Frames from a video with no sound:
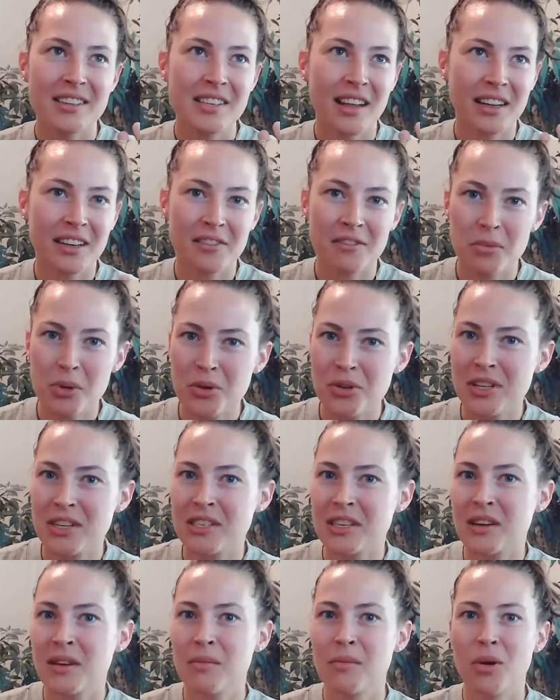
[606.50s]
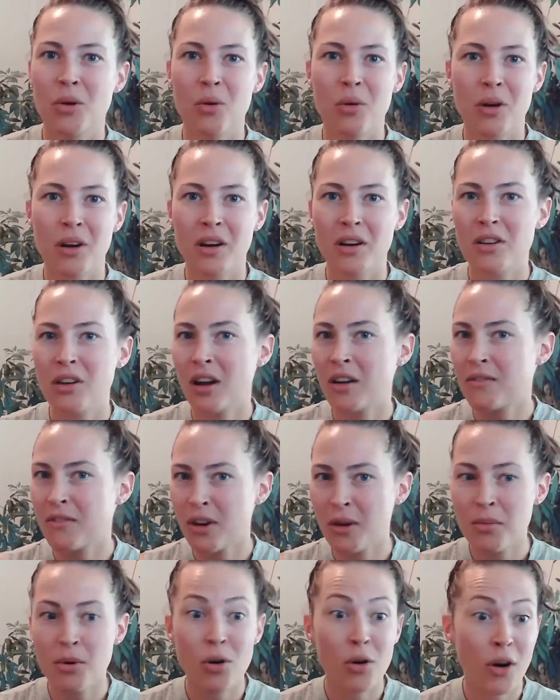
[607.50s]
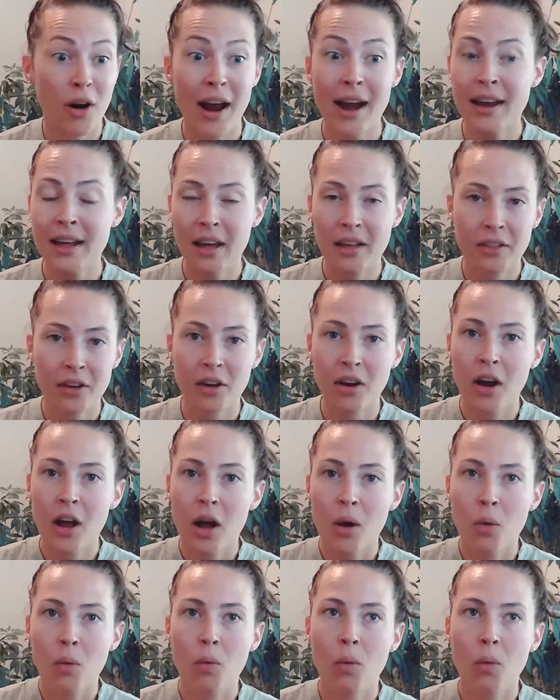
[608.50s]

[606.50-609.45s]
selective mutism or nonverbal or any other